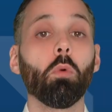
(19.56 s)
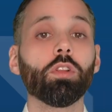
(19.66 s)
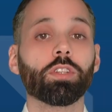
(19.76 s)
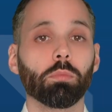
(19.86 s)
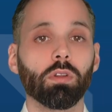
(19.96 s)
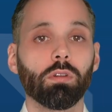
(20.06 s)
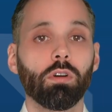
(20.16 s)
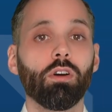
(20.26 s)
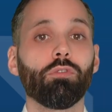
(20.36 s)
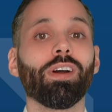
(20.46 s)
multiple,
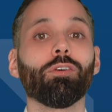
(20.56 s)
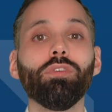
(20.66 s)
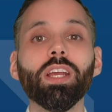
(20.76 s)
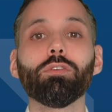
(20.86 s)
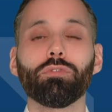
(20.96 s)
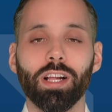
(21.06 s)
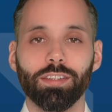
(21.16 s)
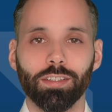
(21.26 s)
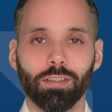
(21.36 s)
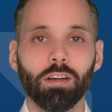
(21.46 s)

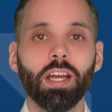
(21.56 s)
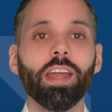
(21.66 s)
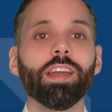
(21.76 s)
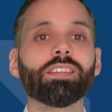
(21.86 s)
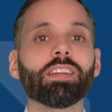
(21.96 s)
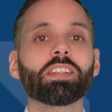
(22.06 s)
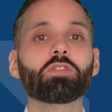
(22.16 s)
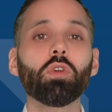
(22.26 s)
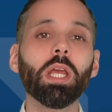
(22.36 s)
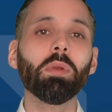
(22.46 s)
Vervielfältiger, is an
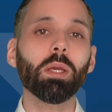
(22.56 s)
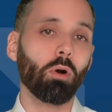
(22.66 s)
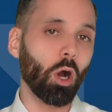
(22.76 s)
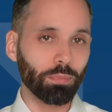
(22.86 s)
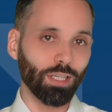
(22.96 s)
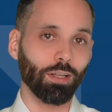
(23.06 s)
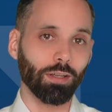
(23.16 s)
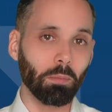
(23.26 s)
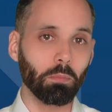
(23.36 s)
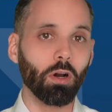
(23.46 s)
extremely popular
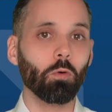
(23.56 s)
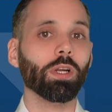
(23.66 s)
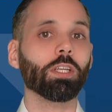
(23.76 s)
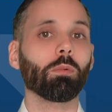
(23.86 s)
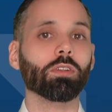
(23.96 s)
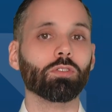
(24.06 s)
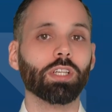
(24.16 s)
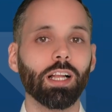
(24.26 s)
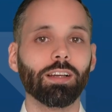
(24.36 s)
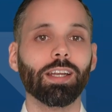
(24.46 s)
number when you want to
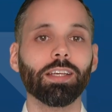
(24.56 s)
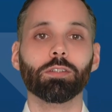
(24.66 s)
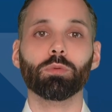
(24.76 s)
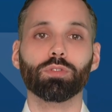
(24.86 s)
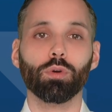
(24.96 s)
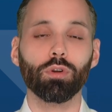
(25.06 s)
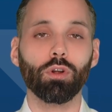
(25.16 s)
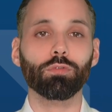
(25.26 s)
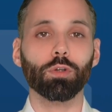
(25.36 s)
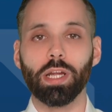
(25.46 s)
calculate the return
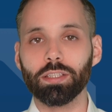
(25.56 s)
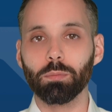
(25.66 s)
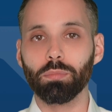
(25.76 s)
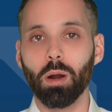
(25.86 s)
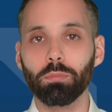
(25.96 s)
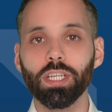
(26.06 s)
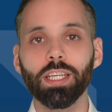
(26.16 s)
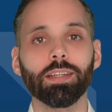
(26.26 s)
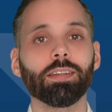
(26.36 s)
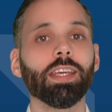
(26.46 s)
of your rental
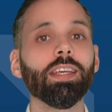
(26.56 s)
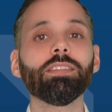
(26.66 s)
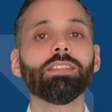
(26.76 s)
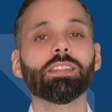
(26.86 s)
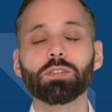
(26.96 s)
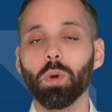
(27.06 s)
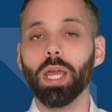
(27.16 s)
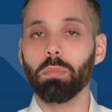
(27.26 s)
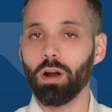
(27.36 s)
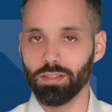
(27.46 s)
property in the easiest
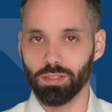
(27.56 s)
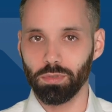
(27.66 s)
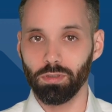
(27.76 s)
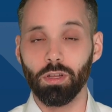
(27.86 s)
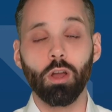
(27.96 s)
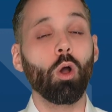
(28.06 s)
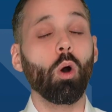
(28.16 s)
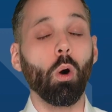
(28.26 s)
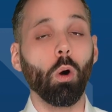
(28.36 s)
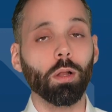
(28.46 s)
way possible.
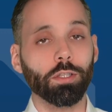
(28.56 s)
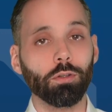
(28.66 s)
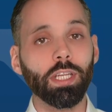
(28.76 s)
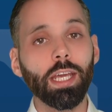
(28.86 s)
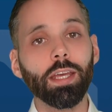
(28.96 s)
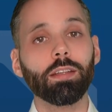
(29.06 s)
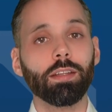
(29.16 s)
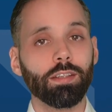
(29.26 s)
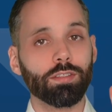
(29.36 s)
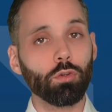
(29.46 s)
All you need
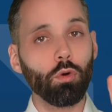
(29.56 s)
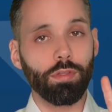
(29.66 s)
is two